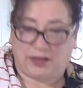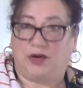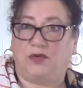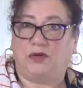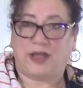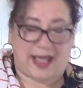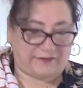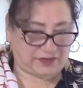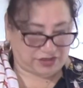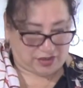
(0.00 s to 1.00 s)

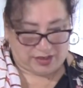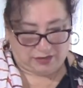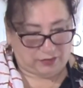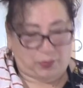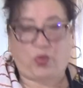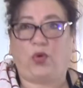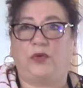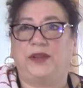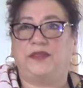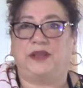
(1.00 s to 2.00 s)
Have the child
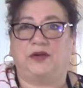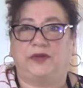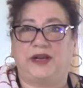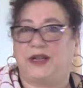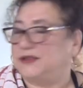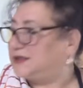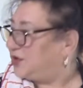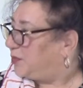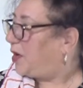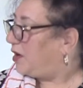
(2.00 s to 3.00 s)
pour in the ingredients.
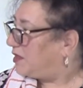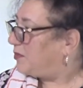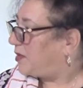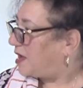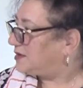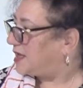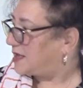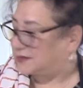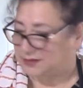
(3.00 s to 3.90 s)
They're part of the process.